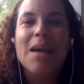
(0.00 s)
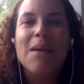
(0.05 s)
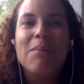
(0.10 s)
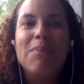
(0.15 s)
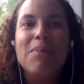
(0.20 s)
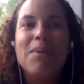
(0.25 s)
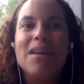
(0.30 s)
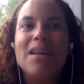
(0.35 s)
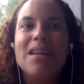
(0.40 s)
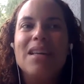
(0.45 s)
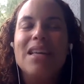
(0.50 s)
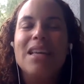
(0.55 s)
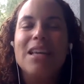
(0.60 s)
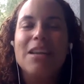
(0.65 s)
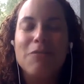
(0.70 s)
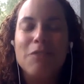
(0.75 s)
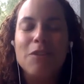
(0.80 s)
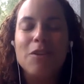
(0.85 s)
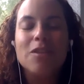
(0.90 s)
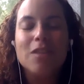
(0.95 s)
But
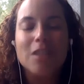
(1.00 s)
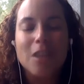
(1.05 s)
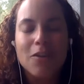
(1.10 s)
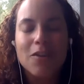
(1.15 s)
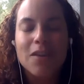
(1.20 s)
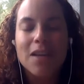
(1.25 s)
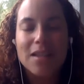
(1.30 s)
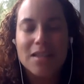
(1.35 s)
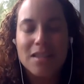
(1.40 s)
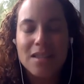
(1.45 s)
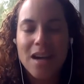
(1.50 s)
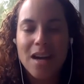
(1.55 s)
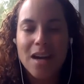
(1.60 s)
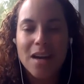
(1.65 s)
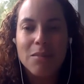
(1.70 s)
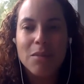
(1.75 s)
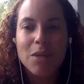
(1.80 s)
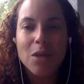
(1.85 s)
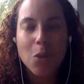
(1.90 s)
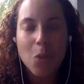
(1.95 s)
give yourself that
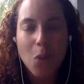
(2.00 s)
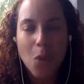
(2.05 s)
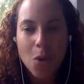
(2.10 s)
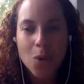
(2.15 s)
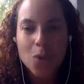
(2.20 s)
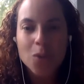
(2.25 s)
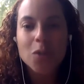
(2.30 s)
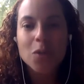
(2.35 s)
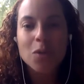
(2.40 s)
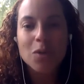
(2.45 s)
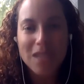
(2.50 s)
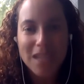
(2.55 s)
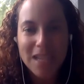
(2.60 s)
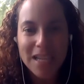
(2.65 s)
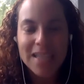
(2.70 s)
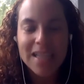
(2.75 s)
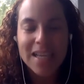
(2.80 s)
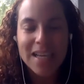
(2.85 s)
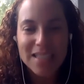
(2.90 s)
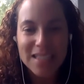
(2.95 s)
time. You also
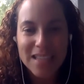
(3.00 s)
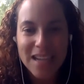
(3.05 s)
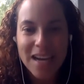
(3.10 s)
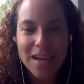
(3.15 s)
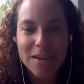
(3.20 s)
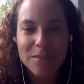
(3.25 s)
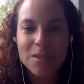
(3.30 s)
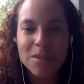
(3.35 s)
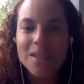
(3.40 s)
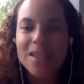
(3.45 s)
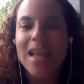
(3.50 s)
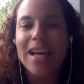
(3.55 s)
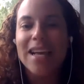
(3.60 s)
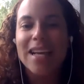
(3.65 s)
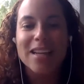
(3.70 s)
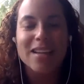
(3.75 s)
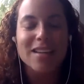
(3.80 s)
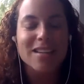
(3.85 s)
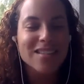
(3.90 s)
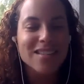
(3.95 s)
need that time to, like
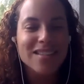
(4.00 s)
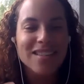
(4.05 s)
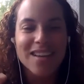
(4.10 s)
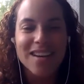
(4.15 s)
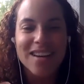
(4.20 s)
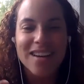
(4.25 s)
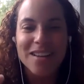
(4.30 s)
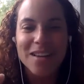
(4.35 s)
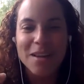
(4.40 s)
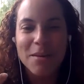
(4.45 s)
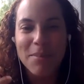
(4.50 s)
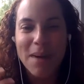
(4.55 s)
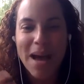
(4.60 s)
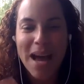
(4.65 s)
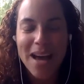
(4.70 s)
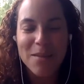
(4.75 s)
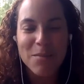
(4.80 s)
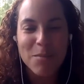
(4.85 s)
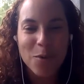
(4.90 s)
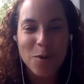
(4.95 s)
in the
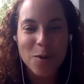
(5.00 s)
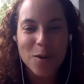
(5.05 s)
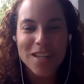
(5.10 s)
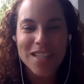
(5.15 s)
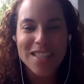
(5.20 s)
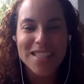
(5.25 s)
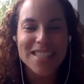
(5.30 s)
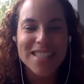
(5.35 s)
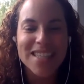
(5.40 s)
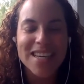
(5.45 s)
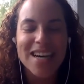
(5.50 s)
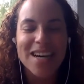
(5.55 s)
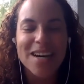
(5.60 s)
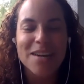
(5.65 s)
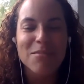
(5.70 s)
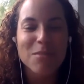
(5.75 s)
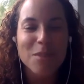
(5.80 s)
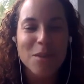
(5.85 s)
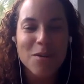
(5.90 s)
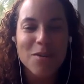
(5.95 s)
Bad Boys
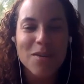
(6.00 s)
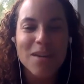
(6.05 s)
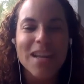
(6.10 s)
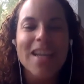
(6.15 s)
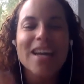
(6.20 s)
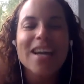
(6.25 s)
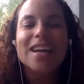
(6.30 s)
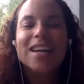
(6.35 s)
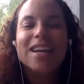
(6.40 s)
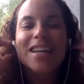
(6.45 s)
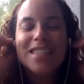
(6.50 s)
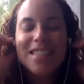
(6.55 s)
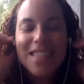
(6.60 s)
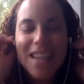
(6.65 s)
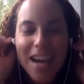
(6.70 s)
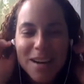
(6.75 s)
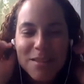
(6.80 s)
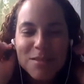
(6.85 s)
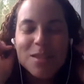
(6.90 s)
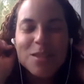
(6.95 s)
movie,
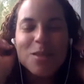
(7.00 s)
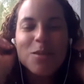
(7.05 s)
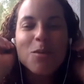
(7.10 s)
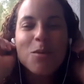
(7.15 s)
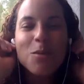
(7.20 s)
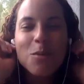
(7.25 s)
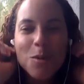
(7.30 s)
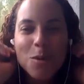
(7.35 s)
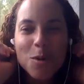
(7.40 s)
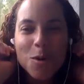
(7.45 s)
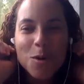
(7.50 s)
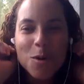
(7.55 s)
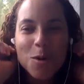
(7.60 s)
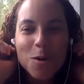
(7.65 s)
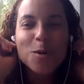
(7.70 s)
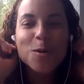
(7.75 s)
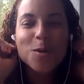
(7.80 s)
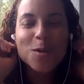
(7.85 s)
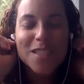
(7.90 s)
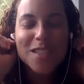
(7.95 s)
time to
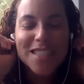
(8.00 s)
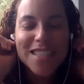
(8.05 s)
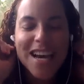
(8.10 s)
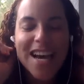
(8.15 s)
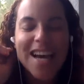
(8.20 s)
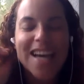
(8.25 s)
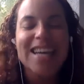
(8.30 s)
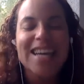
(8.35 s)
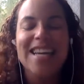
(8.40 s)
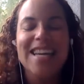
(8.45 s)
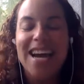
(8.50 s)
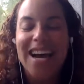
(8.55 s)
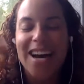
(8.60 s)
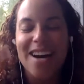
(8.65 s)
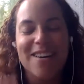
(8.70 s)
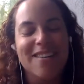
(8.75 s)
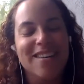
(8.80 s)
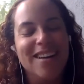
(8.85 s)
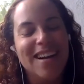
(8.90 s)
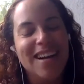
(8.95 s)
woo-sigh it
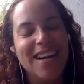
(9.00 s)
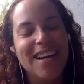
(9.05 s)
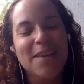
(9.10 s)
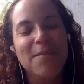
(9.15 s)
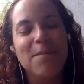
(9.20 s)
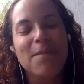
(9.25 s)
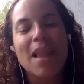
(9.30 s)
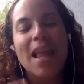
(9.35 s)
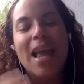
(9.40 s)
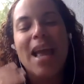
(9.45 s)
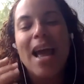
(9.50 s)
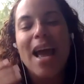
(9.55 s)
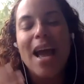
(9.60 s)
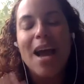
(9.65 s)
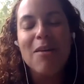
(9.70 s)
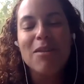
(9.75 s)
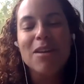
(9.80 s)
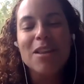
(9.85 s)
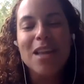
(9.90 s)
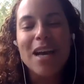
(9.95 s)
out, right?
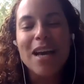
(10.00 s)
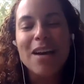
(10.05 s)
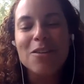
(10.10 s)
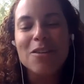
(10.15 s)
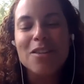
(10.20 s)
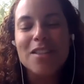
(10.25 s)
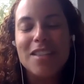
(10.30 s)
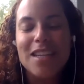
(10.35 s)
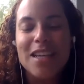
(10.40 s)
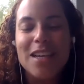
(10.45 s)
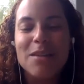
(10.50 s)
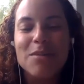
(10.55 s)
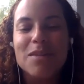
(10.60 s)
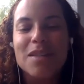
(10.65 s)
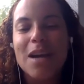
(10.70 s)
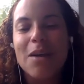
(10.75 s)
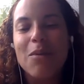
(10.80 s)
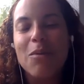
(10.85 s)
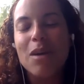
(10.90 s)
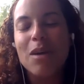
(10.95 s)
And with those tips,
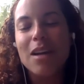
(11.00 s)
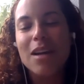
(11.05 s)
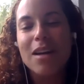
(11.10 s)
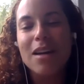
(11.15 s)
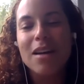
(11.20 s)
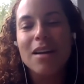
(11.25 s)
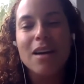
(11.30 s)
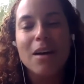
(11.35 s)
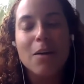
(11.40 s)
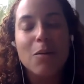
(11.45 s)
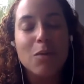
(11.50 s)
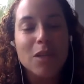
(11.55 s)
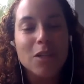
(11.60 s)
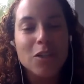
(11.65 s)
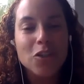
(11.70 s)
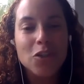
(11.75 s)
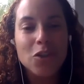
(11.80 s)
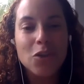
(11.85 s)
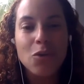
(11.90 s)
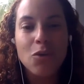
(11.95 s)
I want to
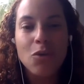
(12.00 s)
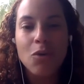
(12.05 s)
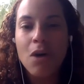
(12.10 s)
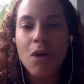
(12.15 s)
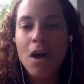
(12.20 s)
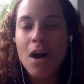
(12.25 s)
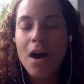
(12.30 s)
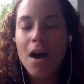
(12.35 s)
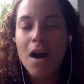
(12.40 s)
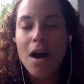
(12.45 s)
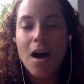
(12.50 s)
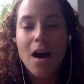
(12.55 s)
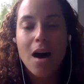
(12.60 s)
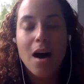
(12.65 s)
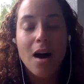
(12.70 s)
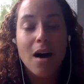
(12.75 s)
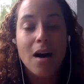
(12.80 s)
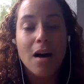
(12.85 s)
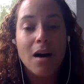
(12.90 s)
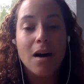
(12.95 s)
wish you
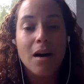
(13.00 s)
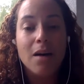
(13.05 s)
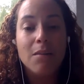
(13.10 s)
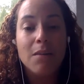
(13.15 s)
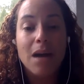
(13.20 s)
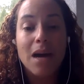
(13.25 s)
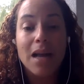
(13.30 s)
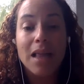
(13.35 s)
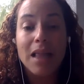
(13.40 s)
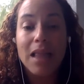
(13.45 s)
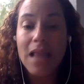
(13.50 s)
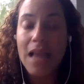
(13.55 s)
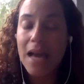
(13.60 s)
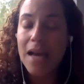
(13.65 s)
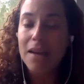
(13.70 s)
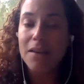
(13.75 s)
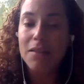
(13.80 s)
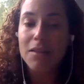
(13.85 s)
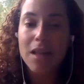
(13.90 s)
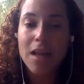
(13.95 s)
a
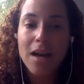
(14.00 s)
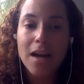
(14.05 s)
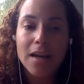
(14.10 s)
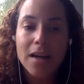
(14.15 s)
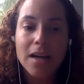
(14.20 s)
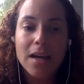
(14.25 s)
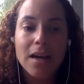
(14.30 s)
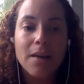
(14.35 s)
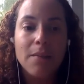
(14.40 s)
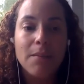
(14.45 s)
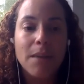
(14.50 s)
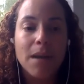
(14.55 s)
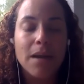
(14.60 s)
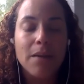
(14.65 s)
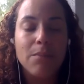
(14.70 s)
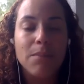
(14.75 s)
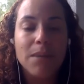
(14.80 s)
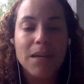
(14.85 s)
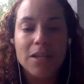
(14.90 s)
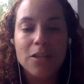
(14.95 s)
lot of luck, my
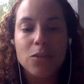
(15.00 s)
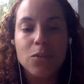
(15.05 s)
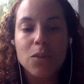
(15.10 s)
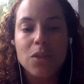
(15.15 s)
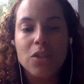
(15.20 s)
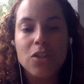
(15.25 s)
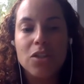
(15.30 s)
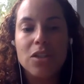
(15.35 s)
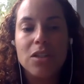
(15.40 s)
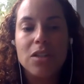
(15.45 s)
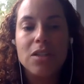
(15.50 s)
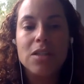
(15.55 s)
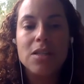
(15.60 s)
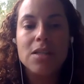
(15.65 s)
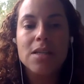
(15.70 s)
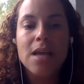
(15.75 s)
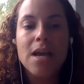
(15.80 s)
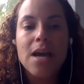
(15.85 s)
best wishes.